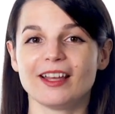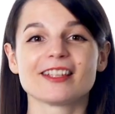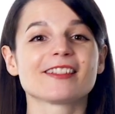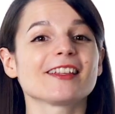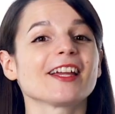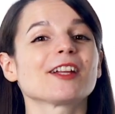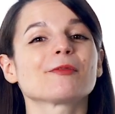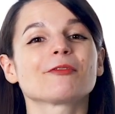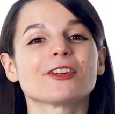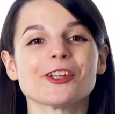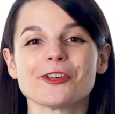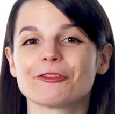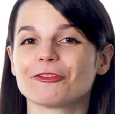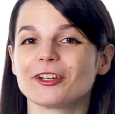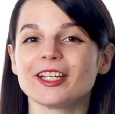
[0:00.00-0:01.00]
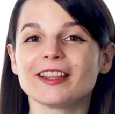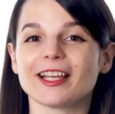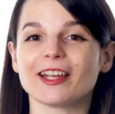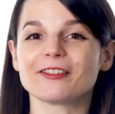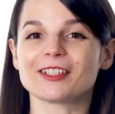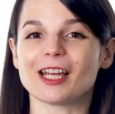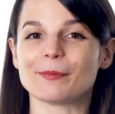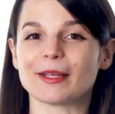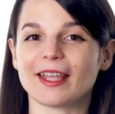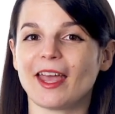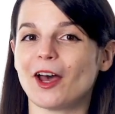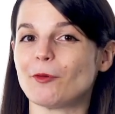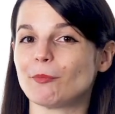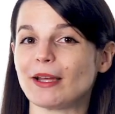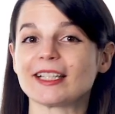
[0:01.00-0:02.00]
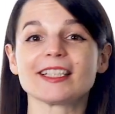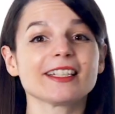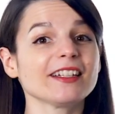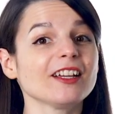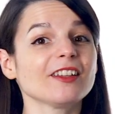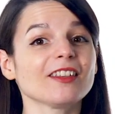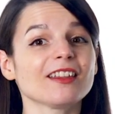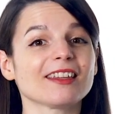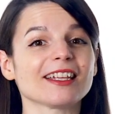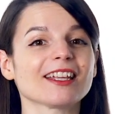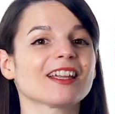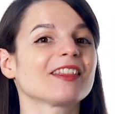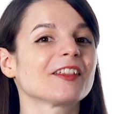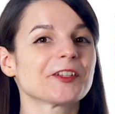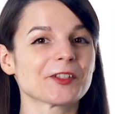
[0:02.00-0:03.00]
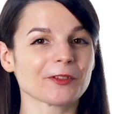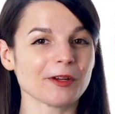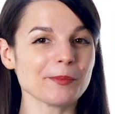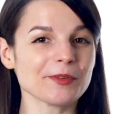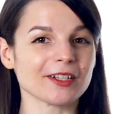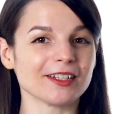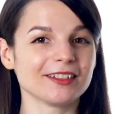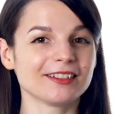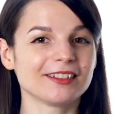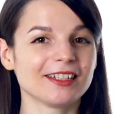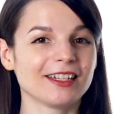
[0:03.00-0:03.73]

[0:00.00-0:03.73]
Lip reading: Sign up for your free lifetime account by clicking on the link in the description.